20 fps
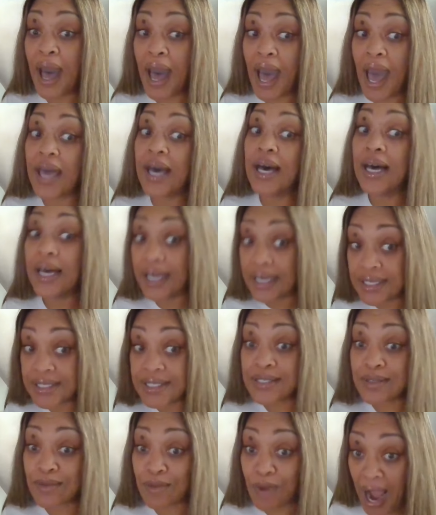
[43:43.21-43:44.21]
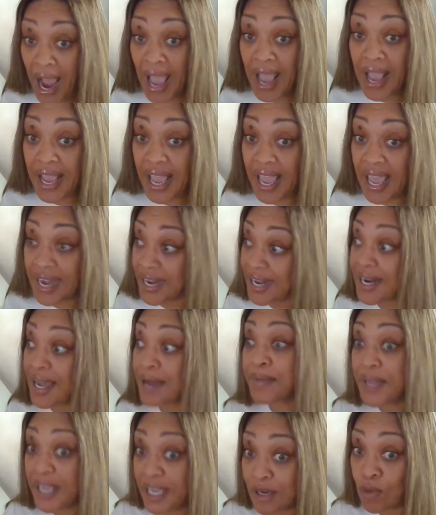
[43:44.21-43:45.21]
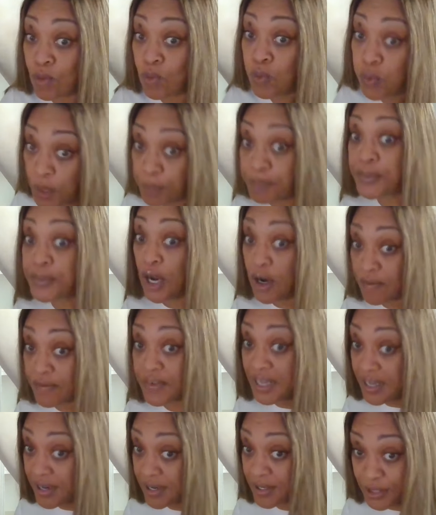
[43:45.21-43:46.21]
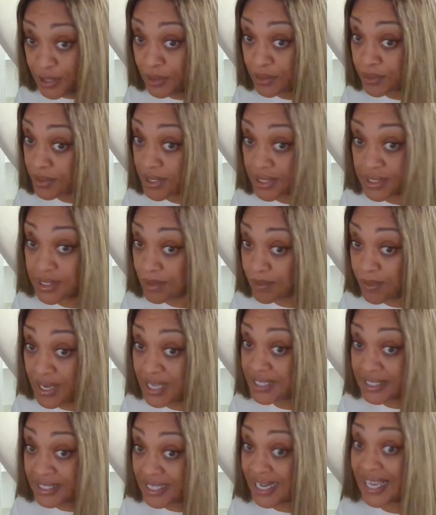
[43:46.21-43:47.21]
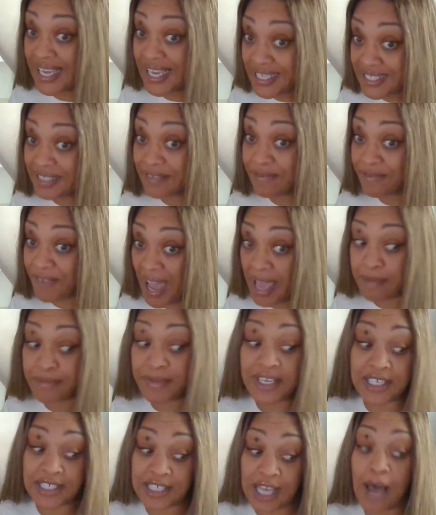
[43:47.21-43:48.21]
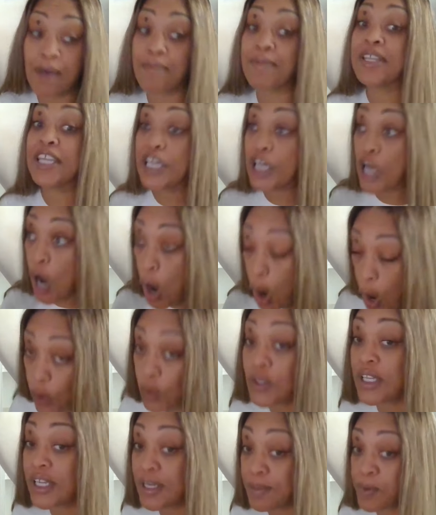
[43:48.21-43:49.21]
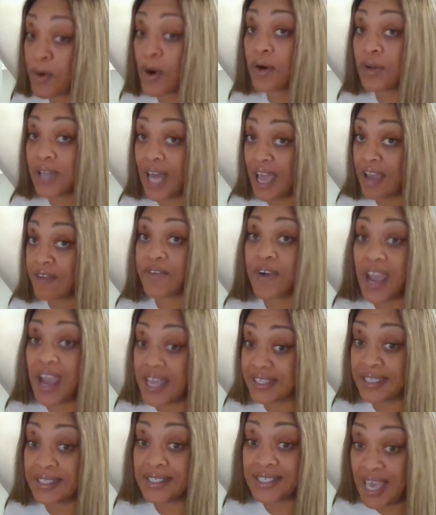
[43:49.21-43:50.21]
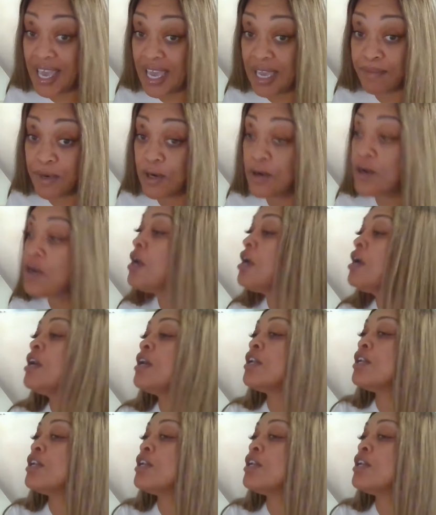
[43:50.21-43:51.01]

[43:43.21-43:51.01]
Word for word: by us, right? And then I'm getting whooped over here too, because it wasn't an easy fight because I'm the only pro-lifer at the table.